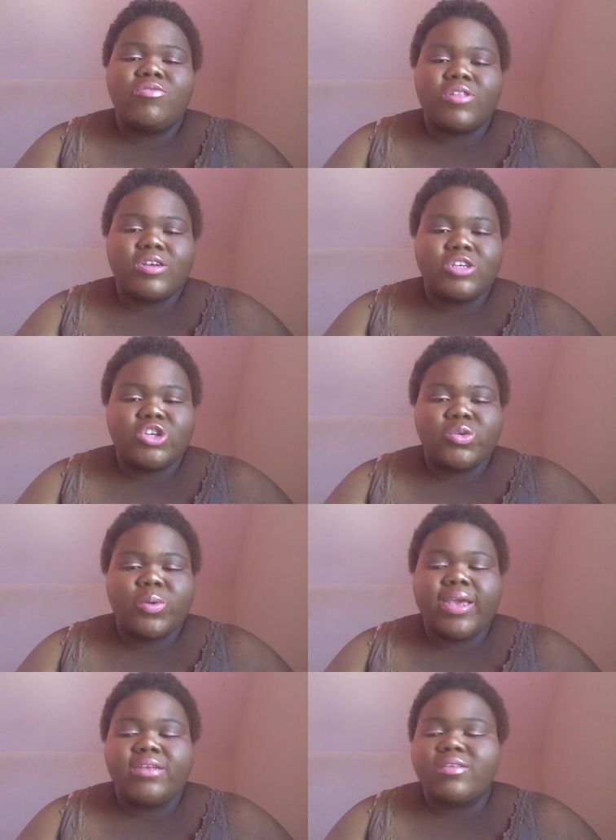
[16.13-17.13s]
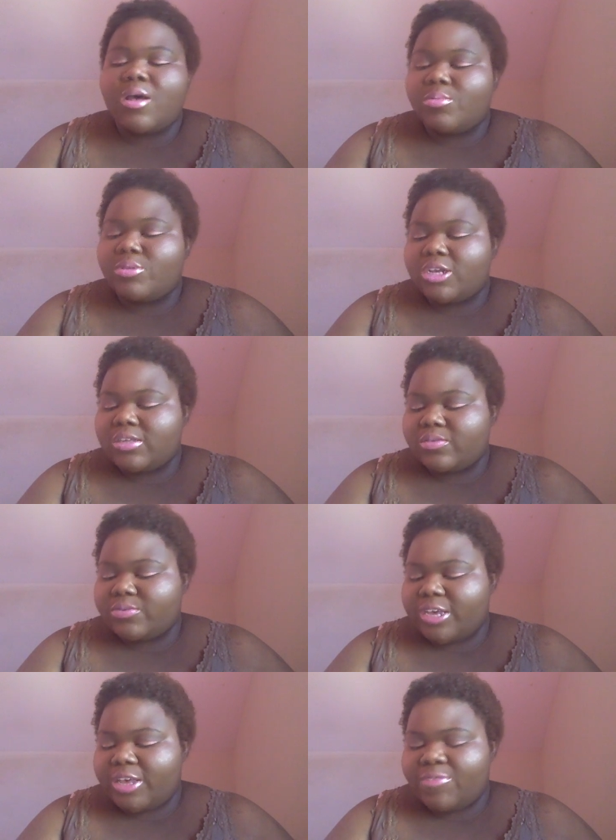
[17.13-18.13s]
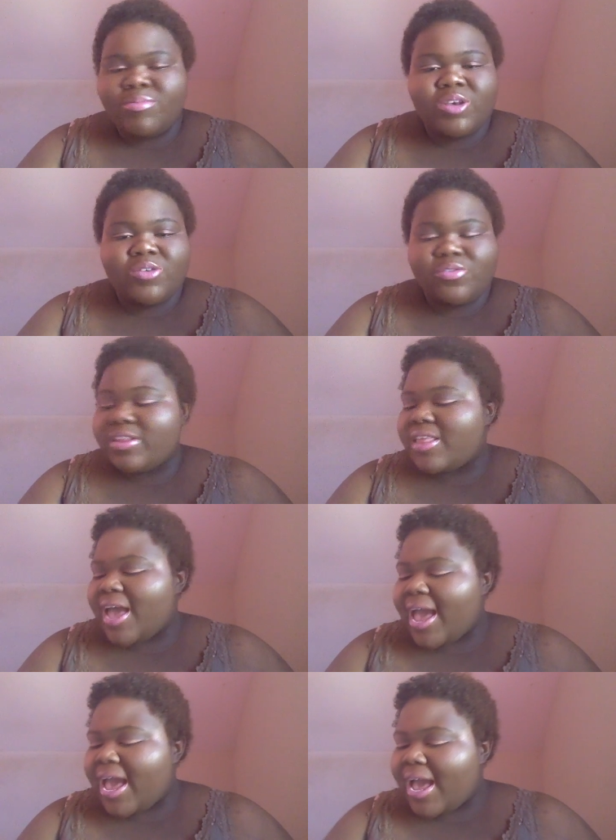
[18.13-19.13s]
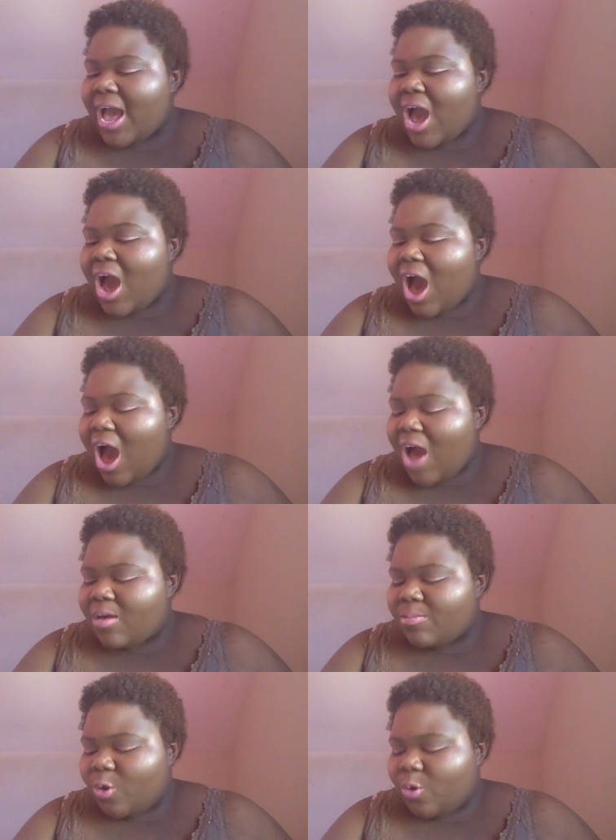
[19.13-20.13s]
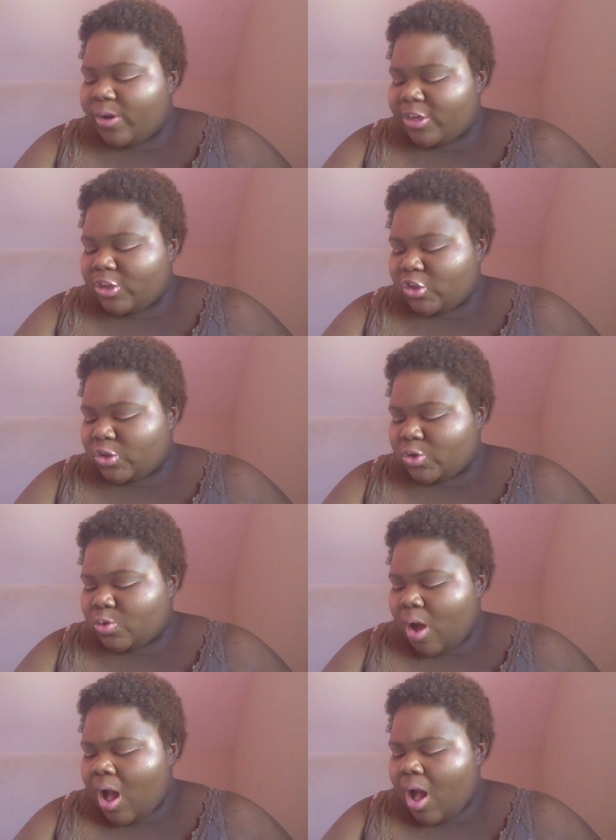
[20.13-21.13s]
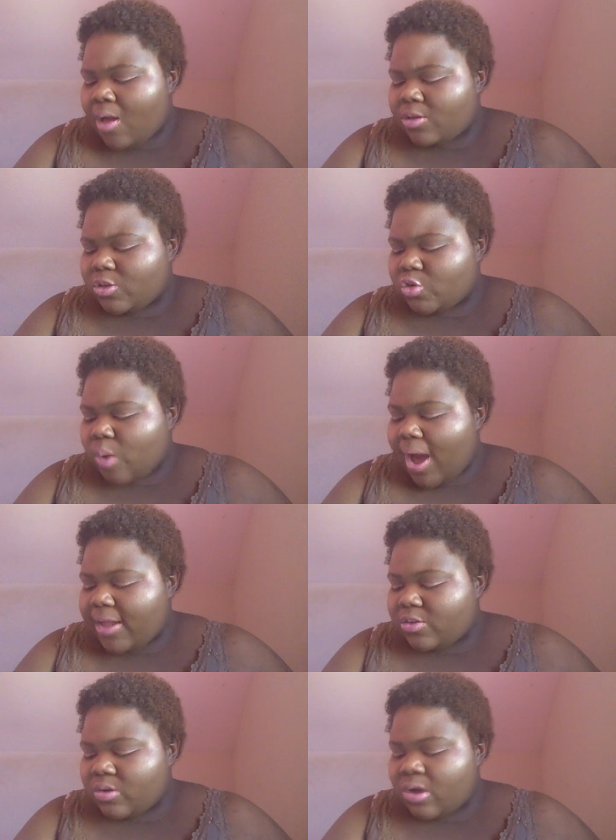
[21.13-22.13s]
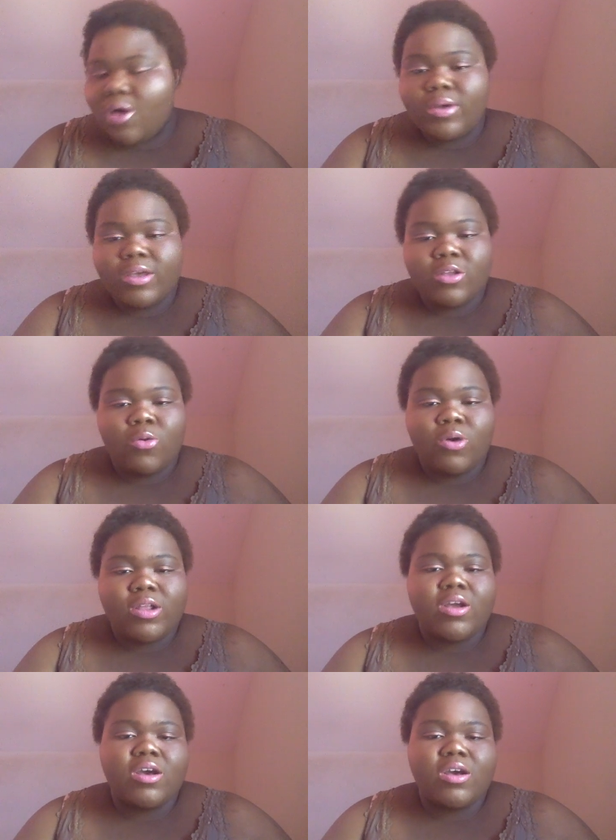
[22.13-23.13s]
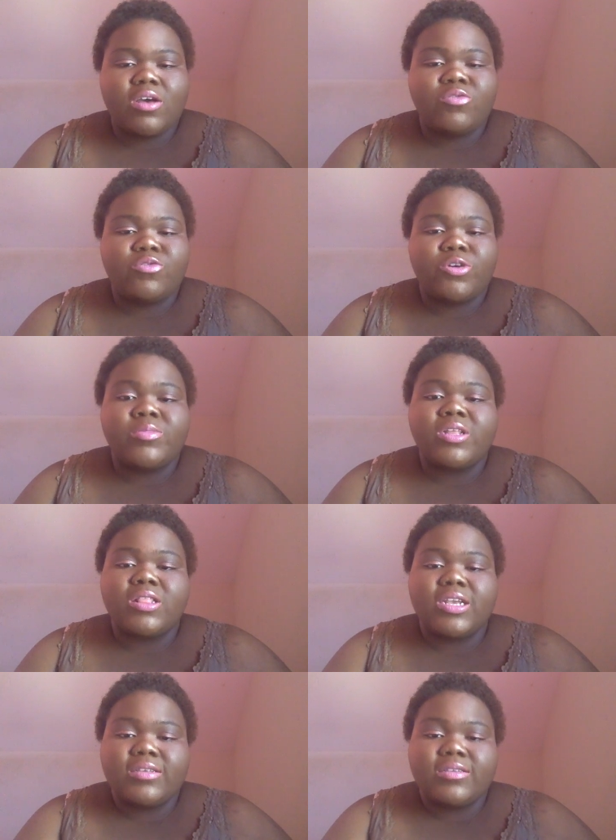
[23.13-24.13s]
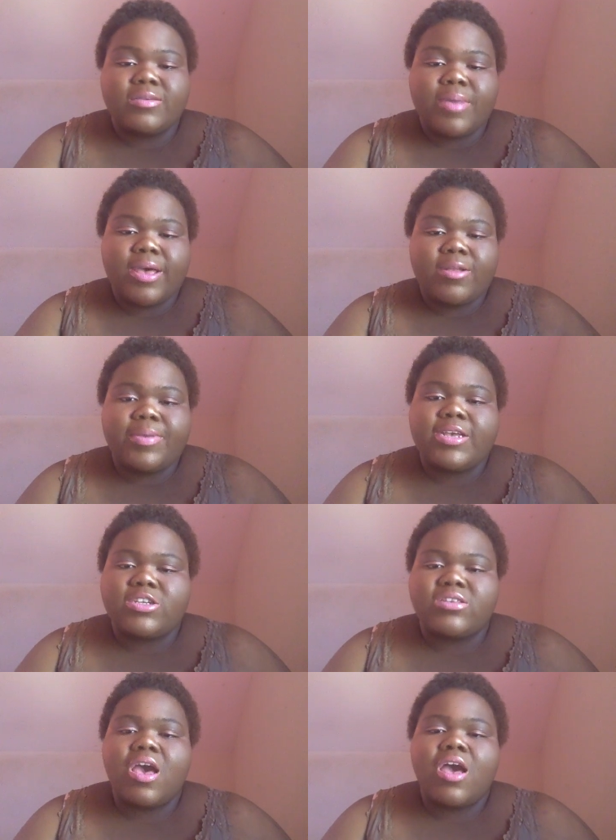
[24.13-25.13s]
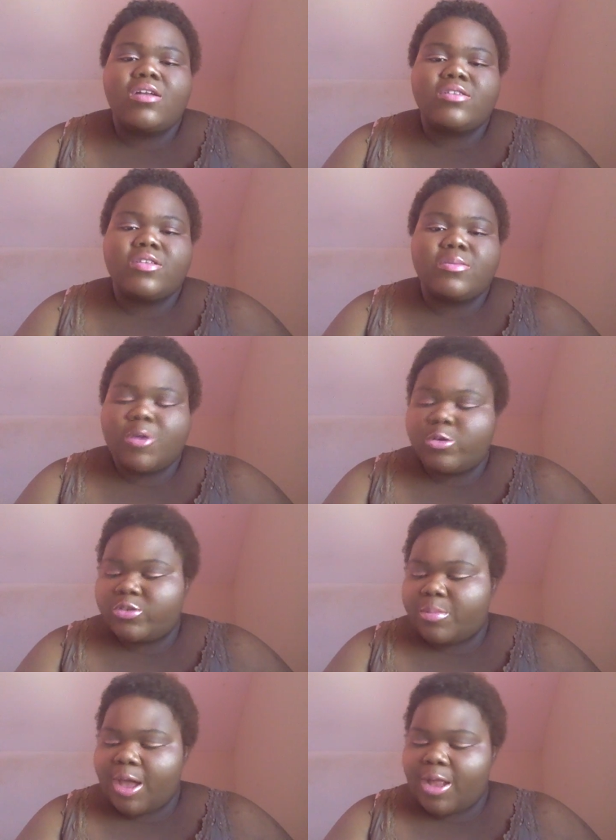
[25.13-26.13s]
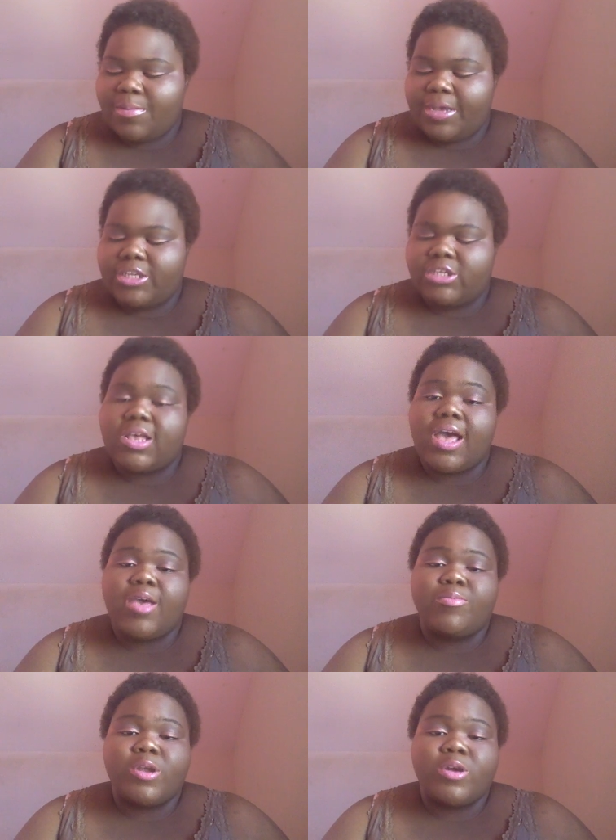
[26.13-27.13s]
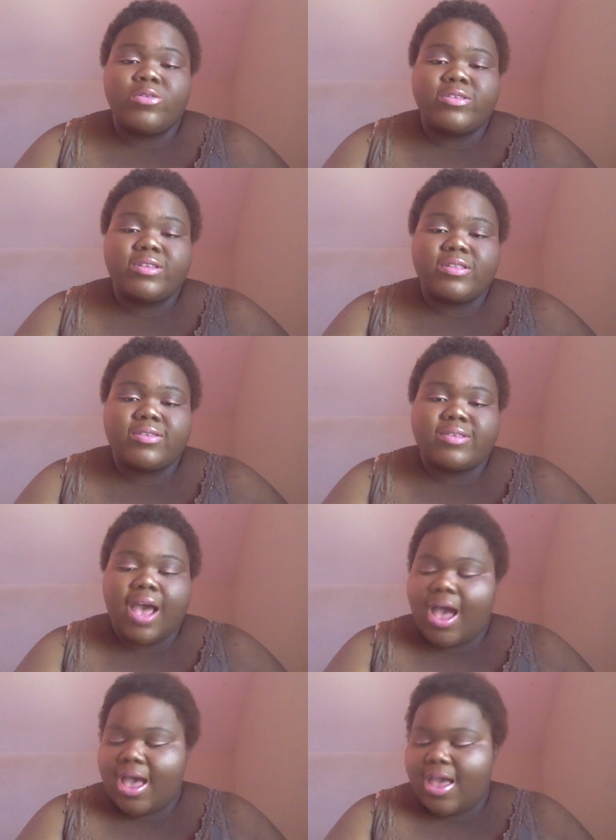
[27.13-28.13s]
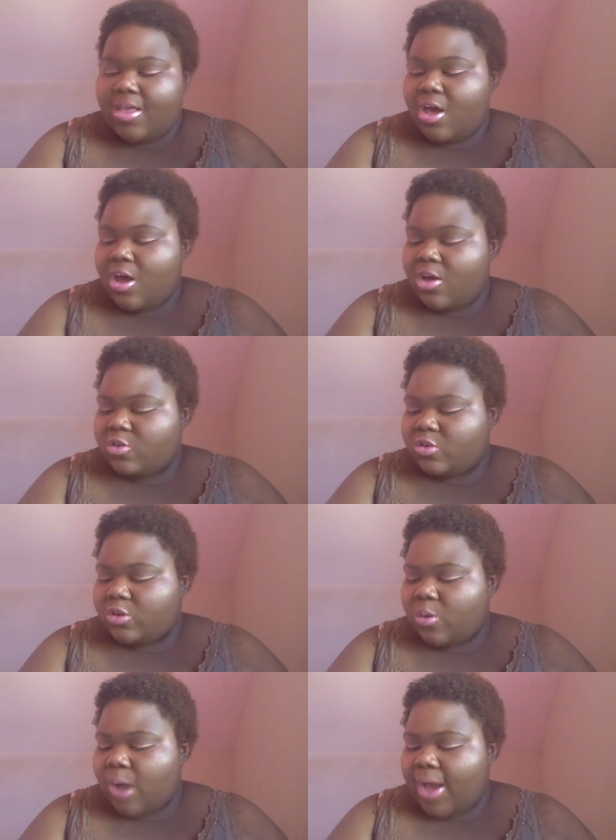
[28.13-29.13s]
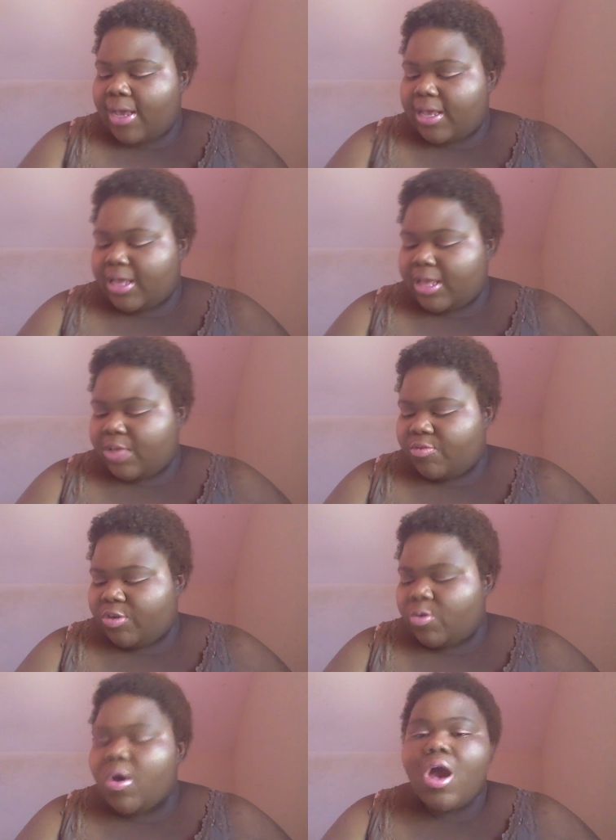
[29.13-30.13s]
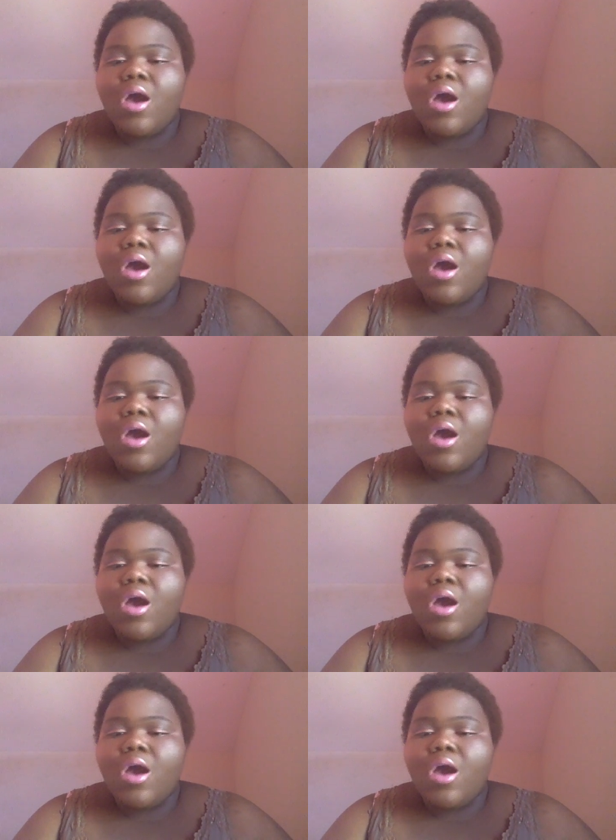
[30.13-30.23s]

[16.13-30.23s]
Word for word: fluctuates, please forgive me for that. I'm going to try to go in order from the least amount of pages to the most amount of pages. I have notes to the side so I can give you